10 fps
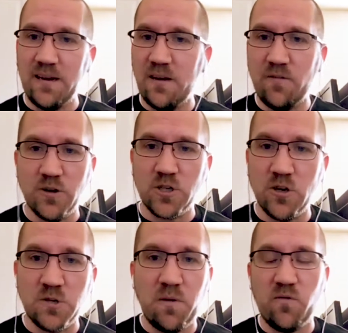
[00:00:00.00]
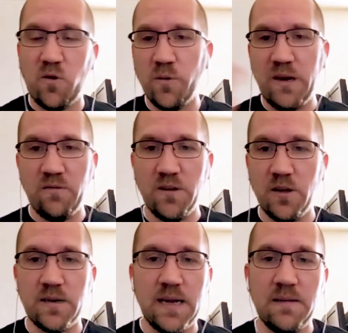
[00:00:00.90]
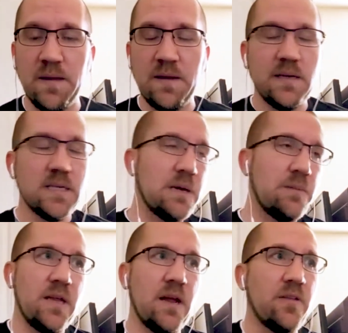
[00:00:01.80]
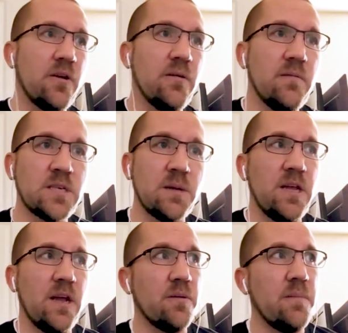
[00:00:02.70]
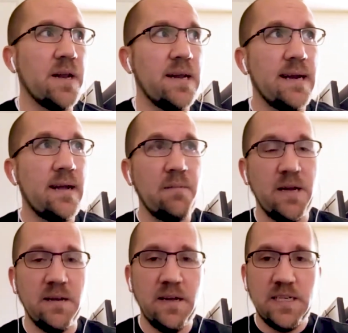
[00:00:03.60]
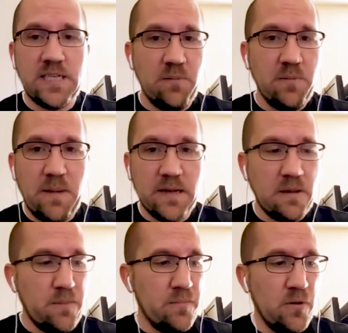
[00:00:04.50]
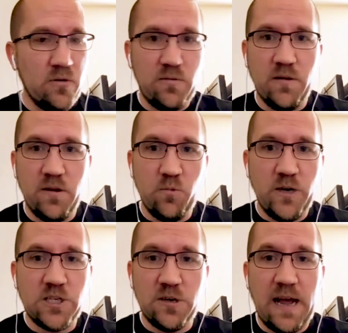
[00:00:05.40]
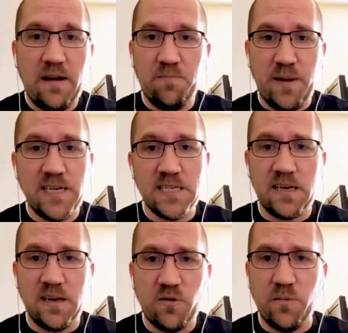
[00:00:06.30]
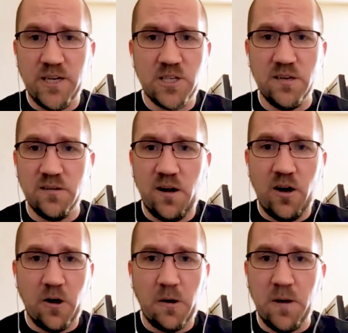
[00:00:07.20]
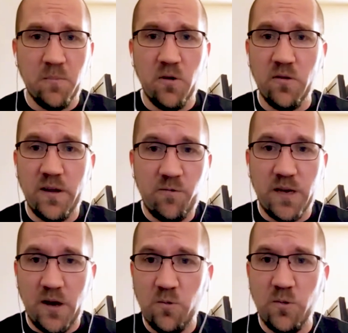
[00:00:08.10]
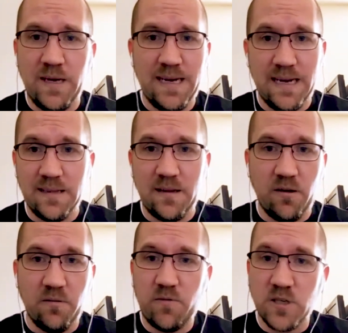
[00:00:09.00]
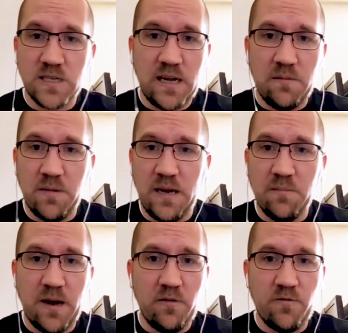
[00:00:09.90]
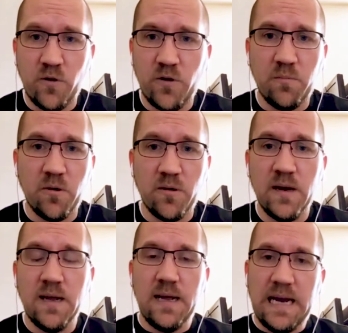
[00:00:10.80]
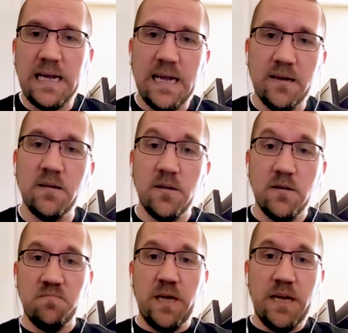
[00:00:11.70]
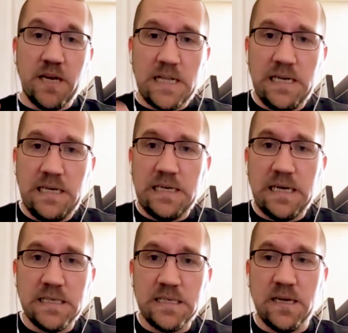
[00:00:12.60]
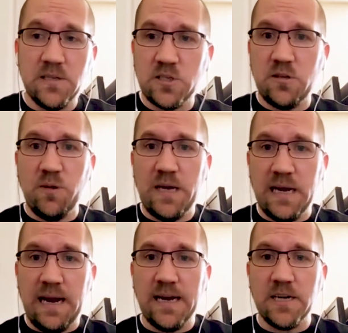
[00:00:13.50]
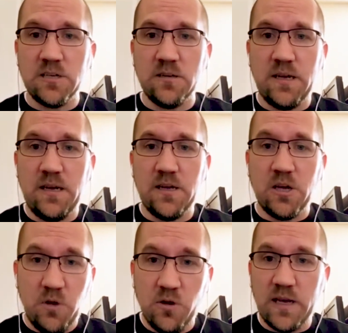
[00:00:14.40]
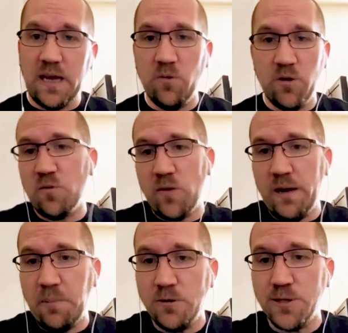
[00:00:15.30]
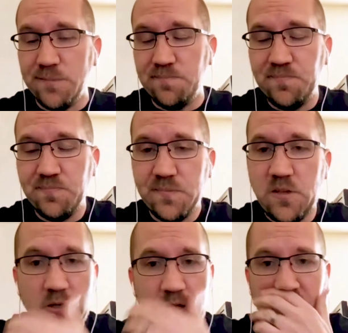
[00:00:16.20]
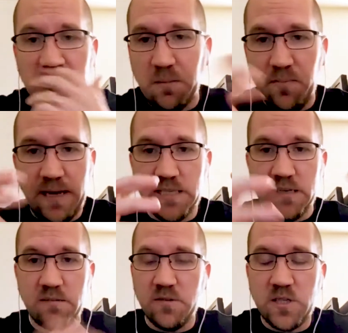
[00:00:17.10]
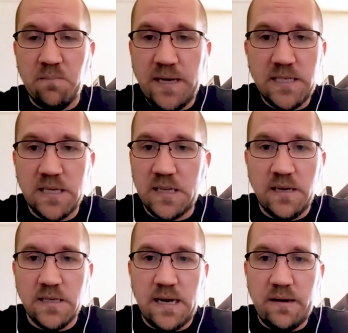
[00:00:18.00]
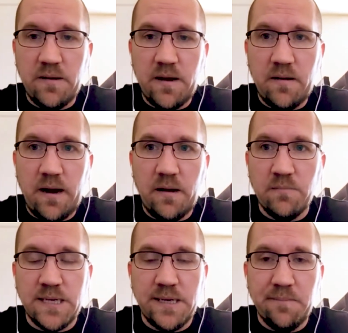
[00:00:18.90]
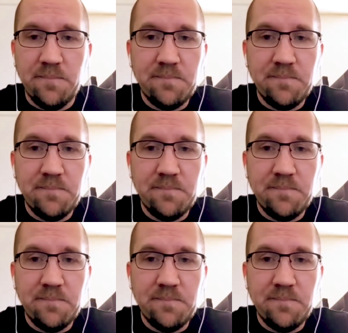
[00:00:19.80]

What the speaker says: of our church before we even look at some of the other metadata. I mean, tell me about the people. We should have basic information on our people. If we don't, we need to get there. First name, email, phone number, and again, in a clean data set so that we can actually communicate with the right person. Those are just some basic things that I'm seeing.